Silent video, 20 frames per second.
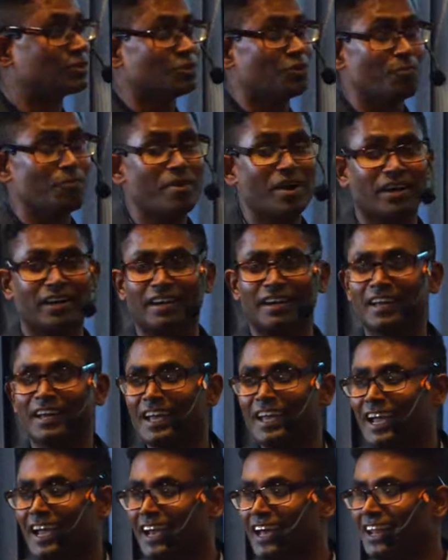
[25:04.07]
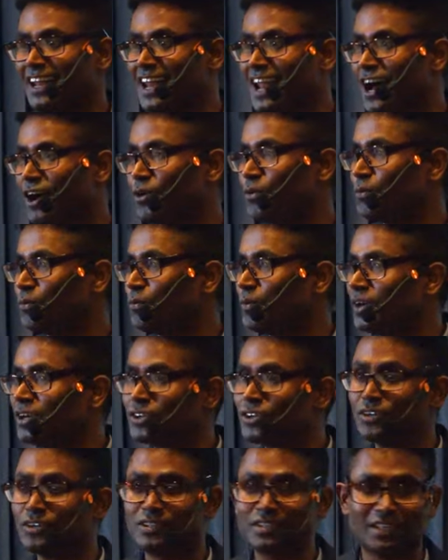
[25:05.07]
no money, and now one
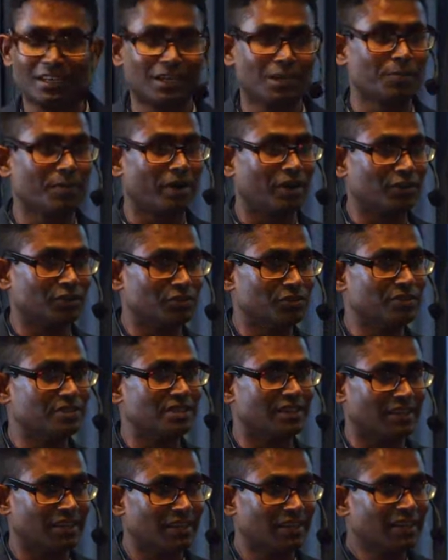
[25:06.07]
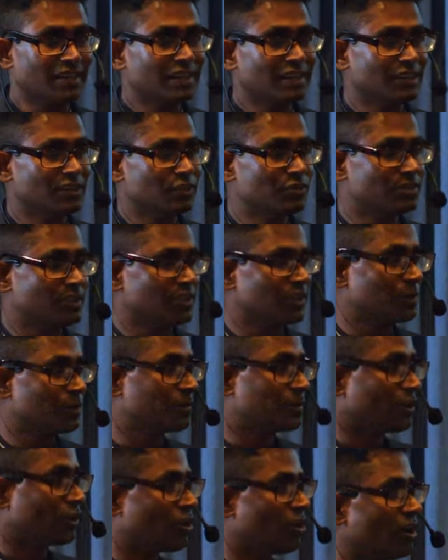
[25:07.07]
could think about using
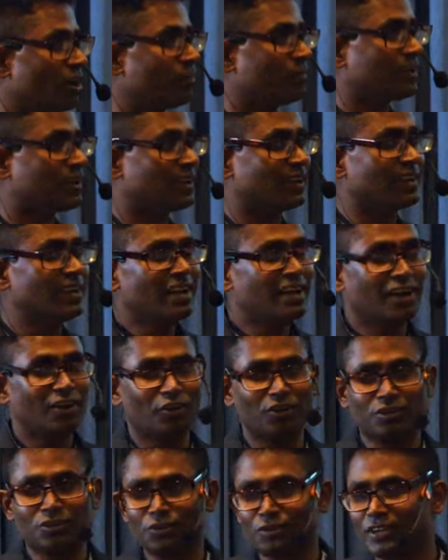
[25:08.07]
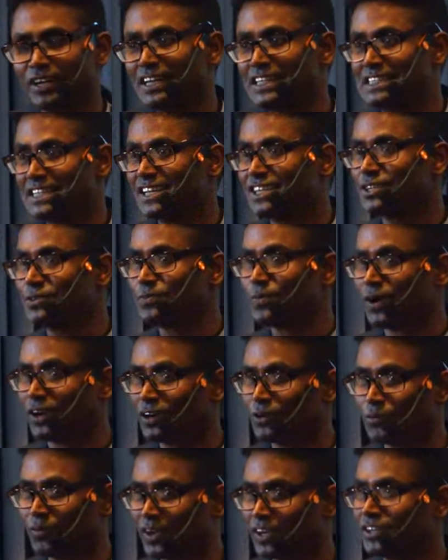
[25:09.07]
crypto economy or a tokenization
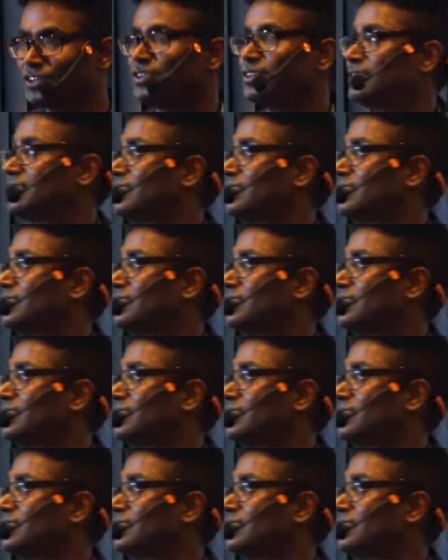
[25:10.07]
model. One could